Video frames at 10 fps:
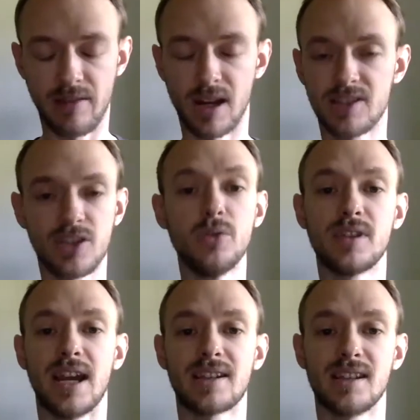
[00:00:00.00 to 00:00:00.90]
two
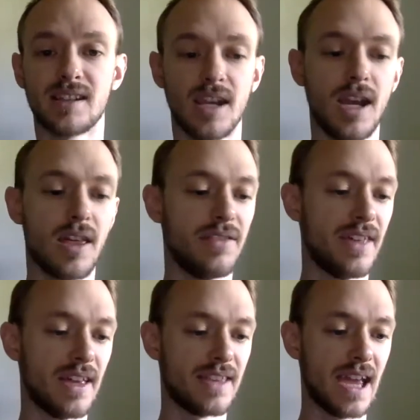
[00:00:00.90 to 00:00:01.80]
sexes,
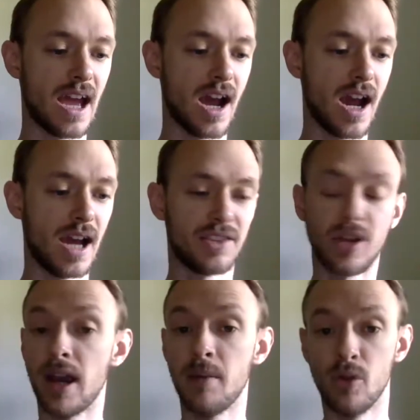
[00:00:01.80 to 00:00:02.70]
that they are
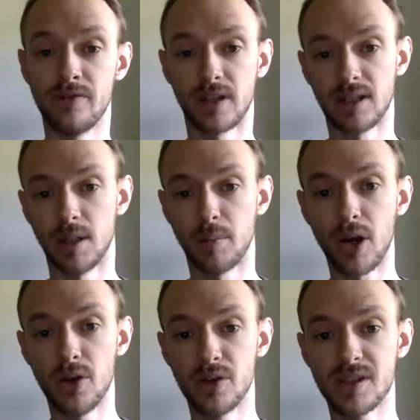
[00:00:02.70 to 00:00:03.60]
diamorphically
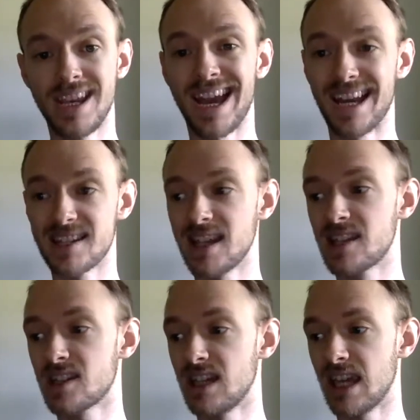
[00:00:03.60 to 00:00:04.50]
opposed, and
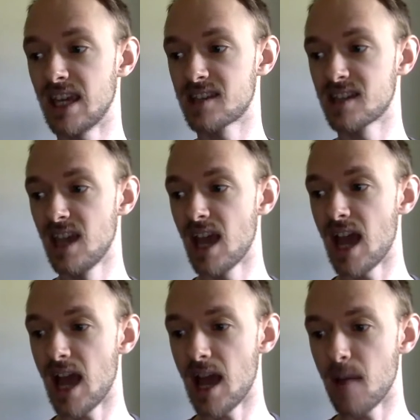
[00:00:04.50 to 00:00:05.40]
essentially it
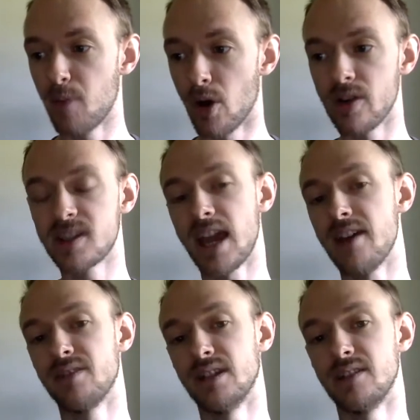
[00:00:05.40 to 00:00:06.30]
borrows
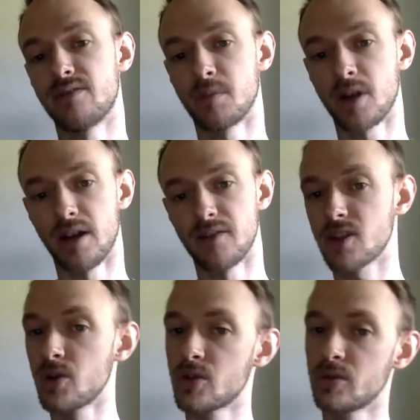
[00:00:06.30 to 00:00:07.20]
heavily from kind of
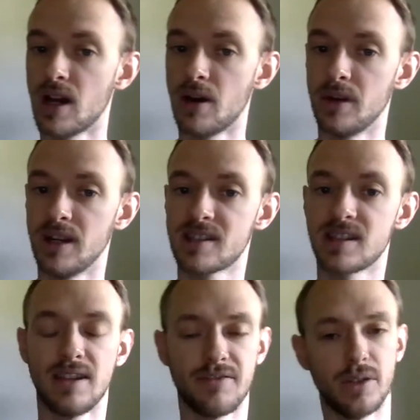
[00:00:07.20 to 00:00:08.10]
social Darwinist
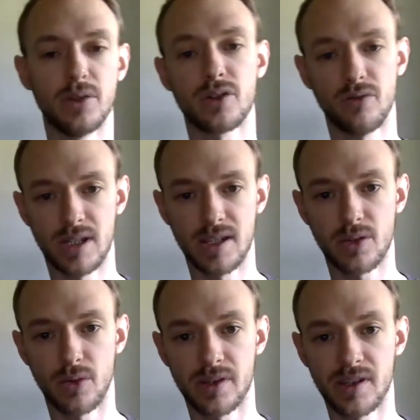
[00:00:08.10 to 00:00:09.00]
and evolutionary
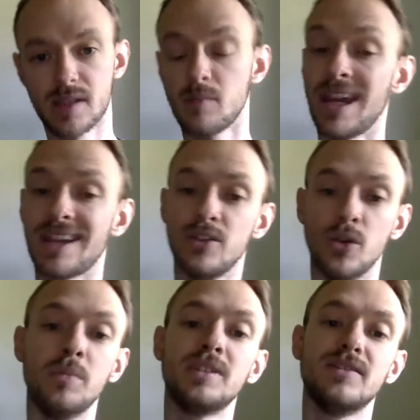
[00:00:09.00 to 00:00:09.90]
discourses to make
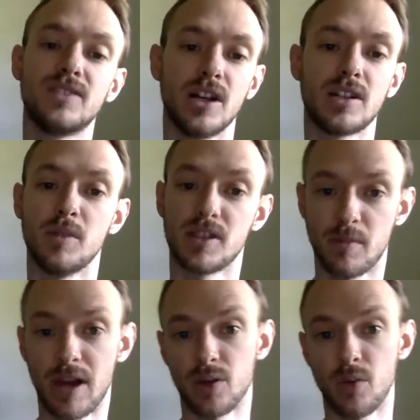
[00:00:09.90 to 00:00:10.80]
normative judgments
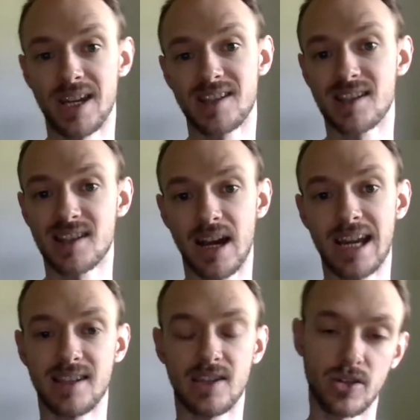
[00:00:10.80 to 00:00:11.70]
about the way
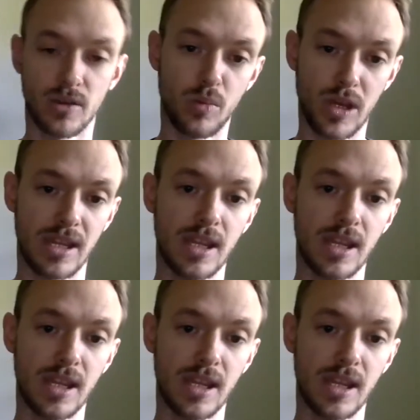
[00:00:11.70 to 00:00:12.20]
society should be.